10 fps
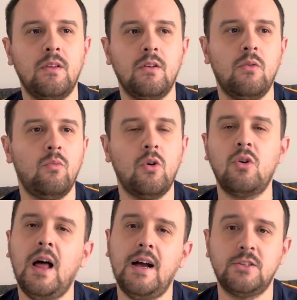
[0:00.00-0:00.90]

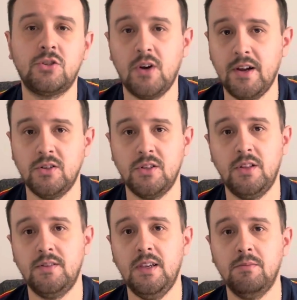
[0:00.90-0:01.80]
world-class strikers on the
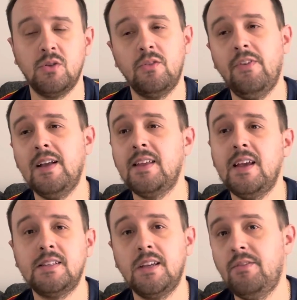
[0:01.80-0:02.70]
team. So the fact that he
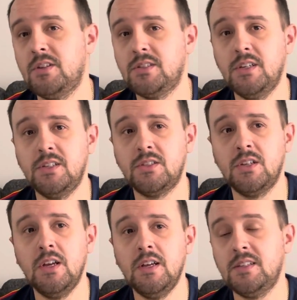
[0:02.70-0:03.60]
has 7 assists
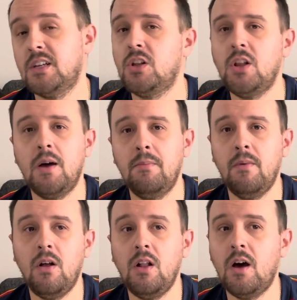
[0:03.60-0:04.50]
says a
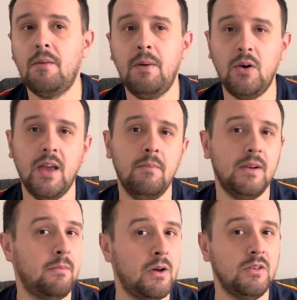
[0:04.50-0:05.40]
lot about him and
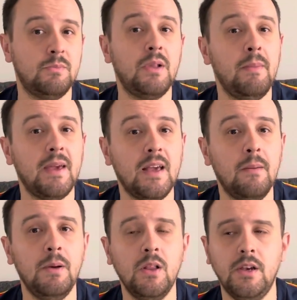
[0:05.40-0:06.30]
about his playmaking
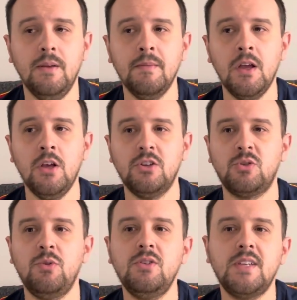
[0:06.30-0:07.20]
ability. So
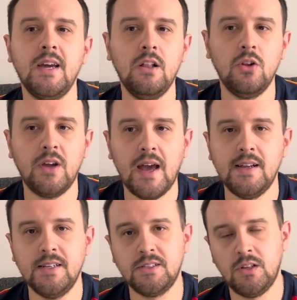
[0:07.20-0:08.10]
when you take a look at
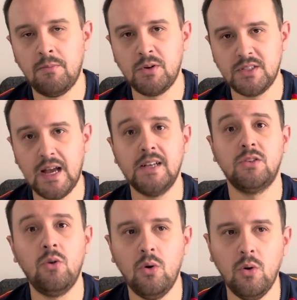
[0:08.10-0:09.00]
his numbers as a
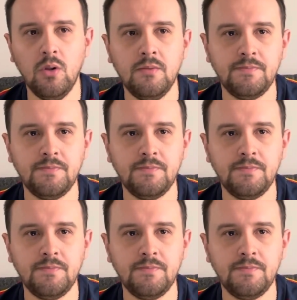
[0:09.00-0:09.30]
whole,